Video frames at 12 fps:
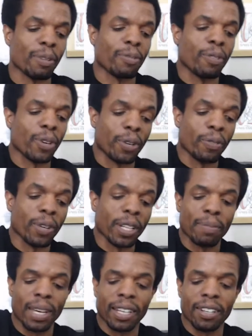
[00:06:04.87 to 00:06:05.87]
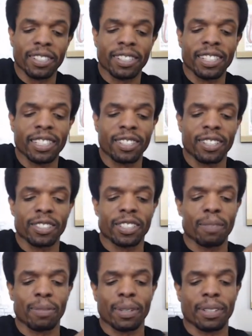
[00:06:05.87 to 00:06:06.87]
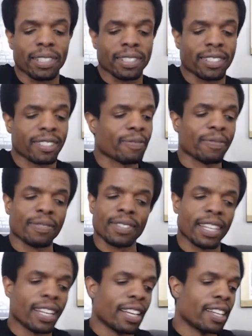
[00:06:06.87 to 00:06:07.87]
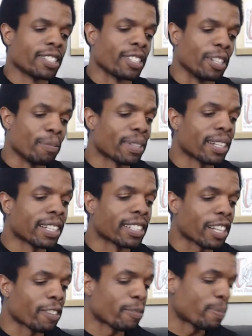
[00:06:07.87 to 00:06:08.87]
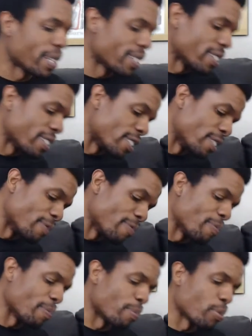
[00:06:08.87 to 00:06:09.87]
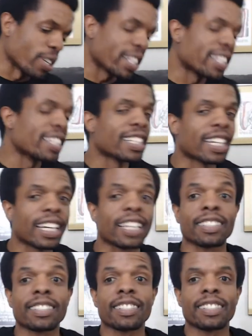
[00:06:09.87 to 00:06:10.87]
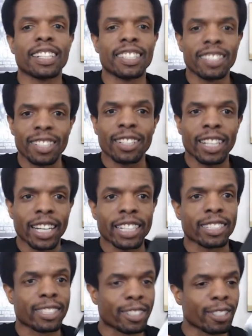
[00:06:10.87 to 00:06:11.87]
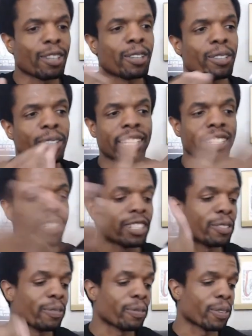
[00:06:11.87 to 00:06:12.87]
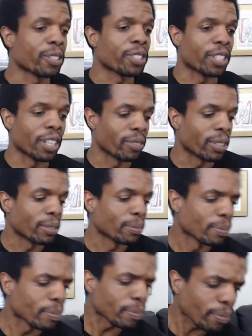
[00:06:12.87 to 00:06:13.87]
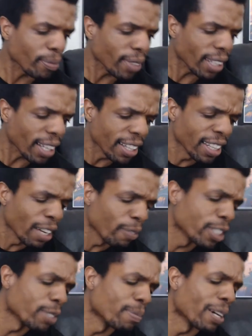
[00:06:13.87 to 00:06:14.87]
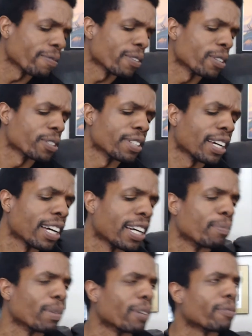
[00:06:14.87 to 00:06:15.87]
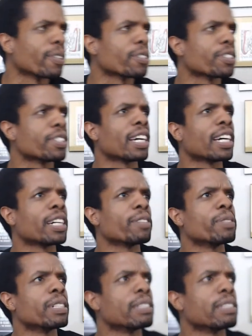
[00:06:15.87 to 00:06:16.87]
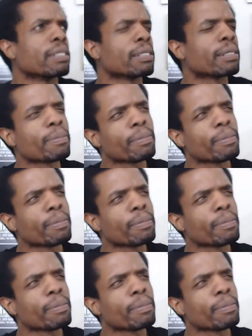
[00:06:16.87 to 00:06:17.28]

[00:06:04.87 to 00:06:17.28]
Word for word: before you really make your decision on something. Because some things I've been pretty against until I actually saw a decent version of it that wasn't my first nine. My first nine was